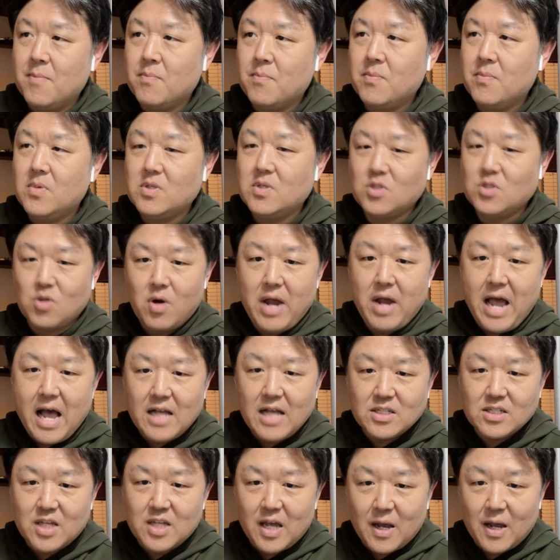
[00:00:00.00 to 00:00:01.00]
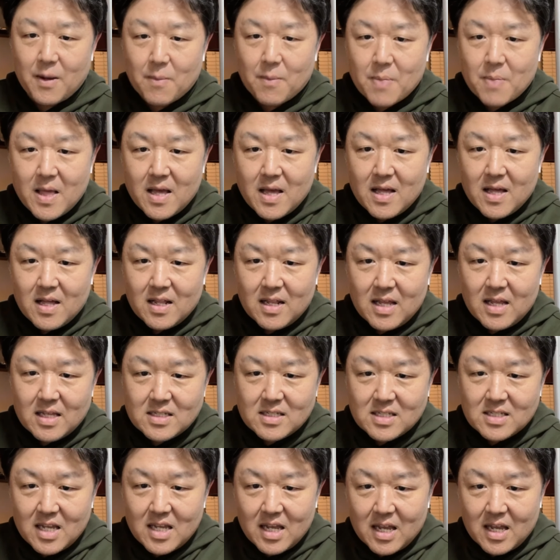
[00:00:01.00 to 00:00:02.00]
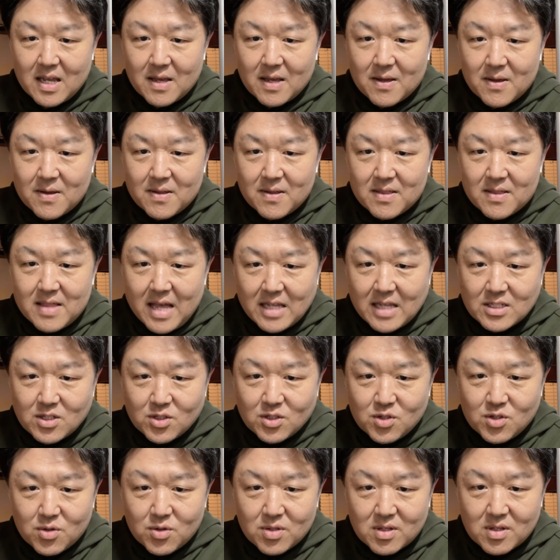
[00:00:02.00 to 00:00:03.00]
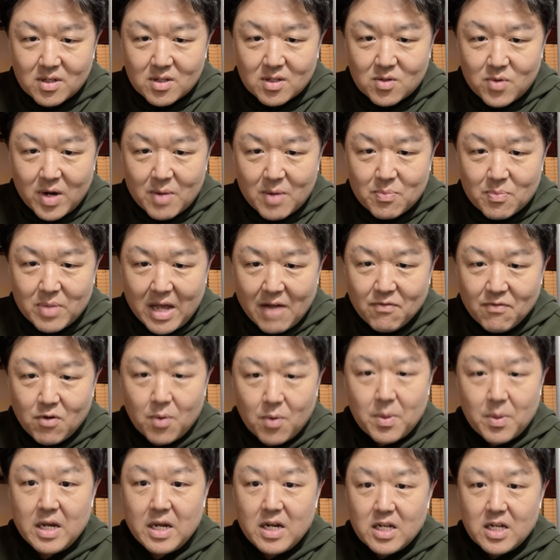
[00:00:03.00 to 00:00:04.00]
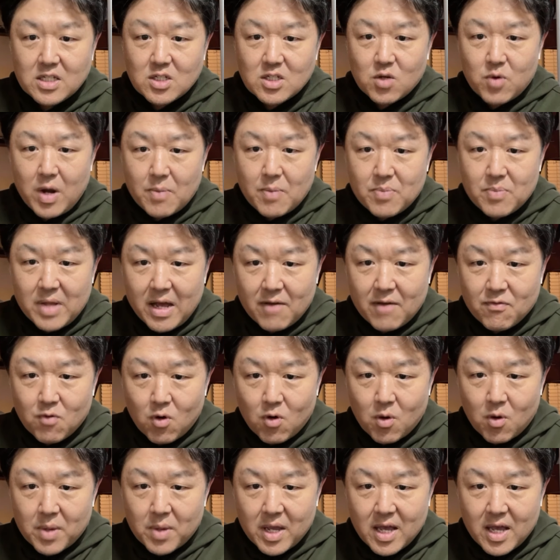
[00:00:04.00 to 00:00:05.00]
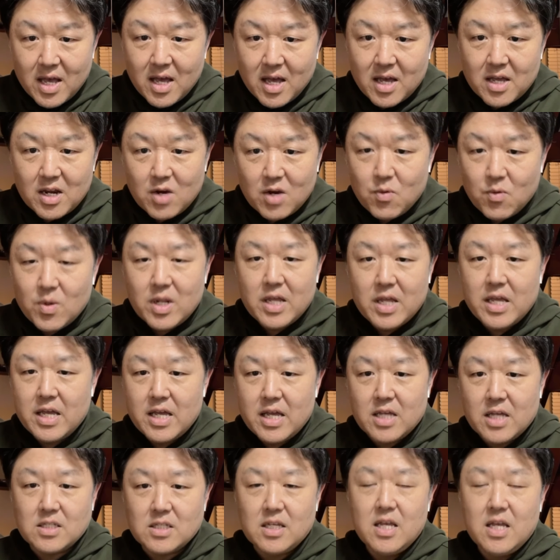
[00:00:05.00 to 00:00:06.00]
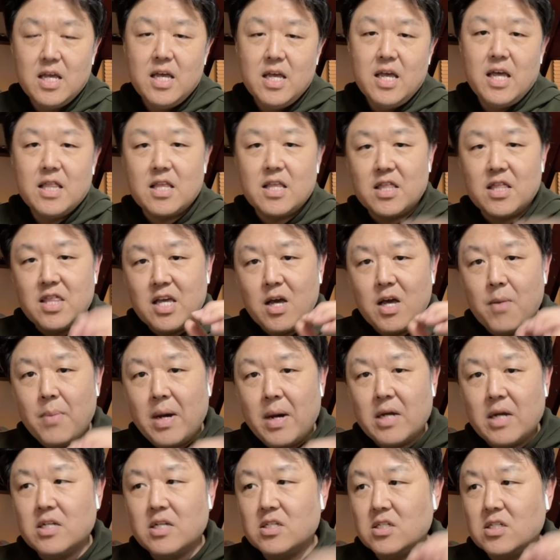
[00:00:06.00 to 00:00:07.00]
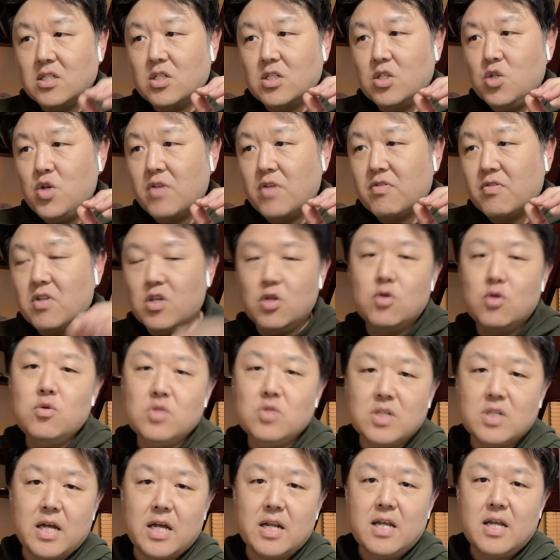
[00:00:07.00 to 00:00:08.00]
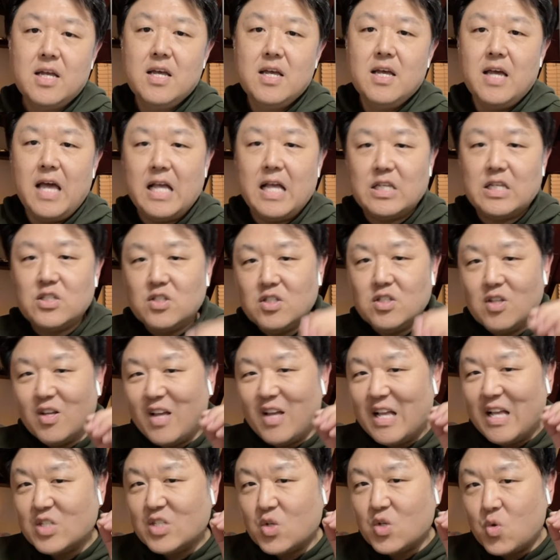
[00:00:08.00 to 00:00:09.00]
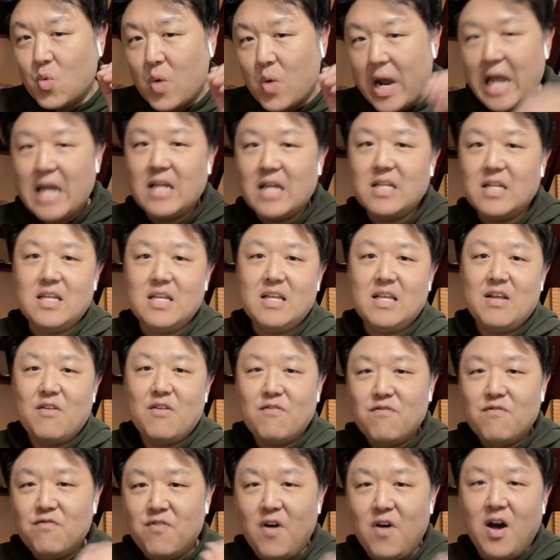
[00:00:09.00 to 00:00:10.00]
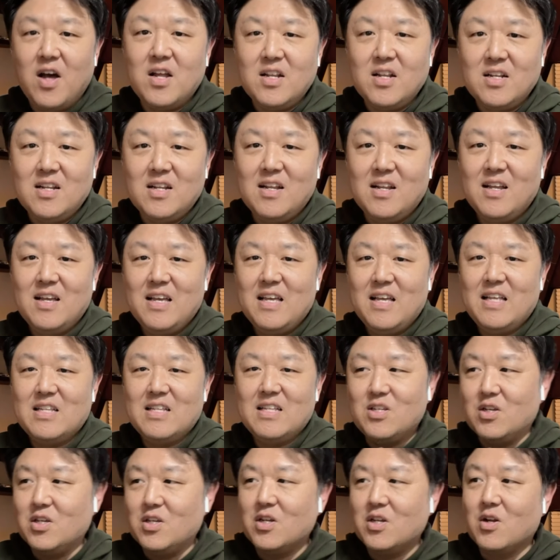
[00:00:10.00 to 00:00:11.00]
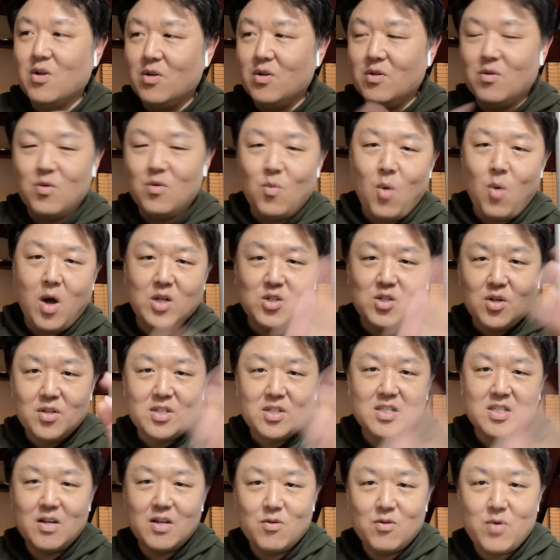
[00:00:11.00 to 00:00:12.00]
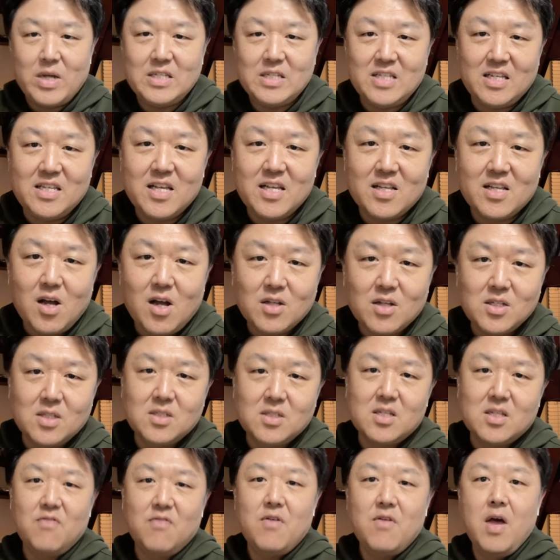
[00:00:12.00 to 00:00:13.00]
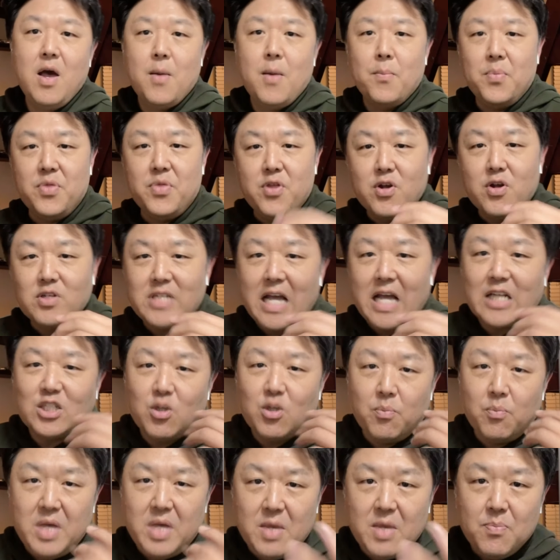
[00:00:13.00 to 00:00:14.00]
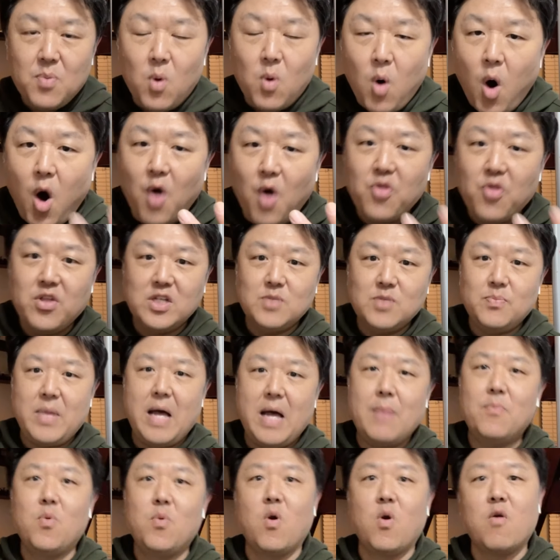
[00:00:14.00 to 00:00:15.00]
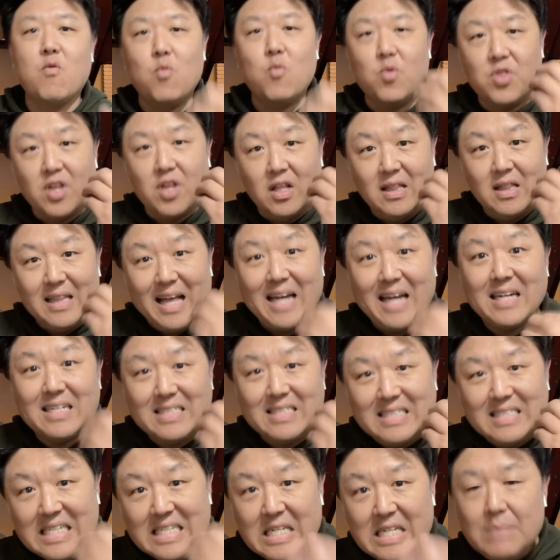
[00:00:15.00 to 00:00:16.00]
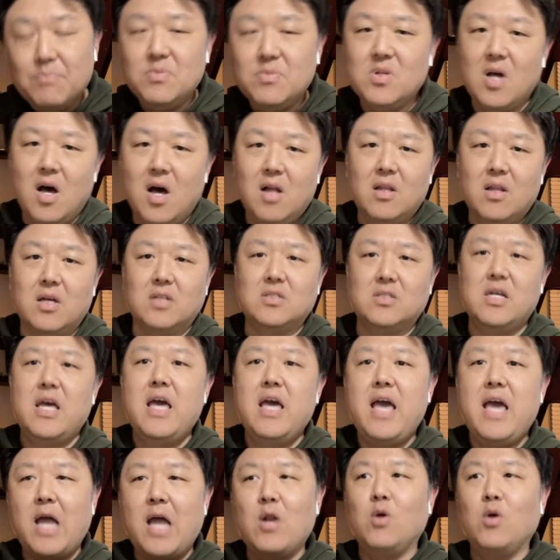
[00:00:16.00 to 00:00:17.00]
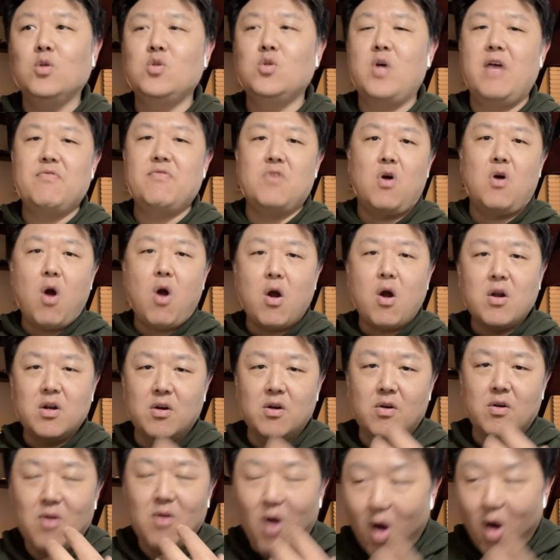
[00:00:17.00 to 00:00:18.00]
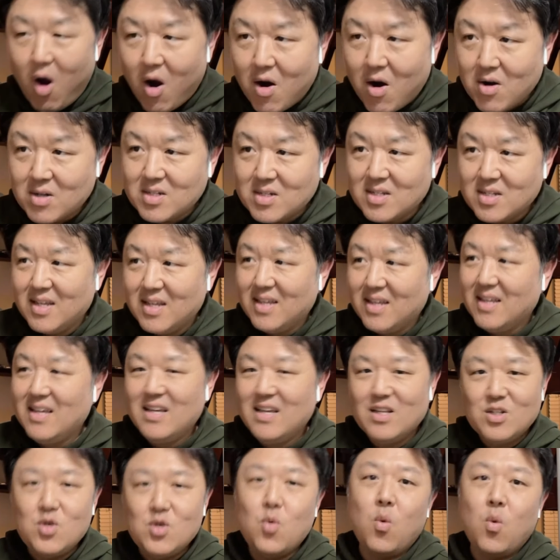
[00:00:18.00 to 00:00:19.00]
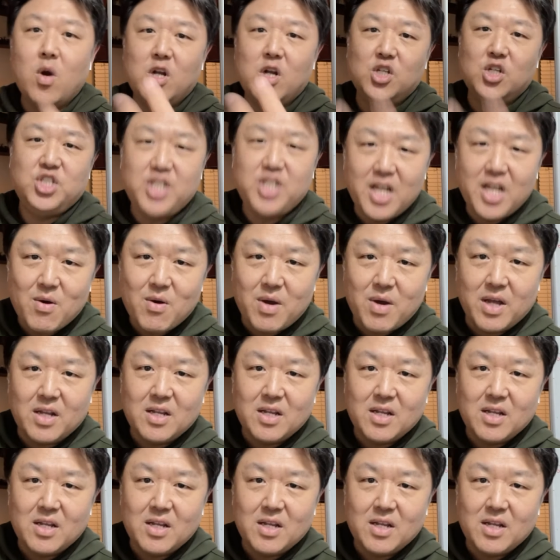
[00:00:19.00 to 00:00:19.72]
start asking. Let's see. That's the truth. It's a great platform. It is a great platform. Yeah, it really is. The thing about it is you have to use it. It's great, fun to watch all this crazy TikToks and stuff. But there's actually people on this platform with a lot of deep knowledge and also have the heart to want to share it.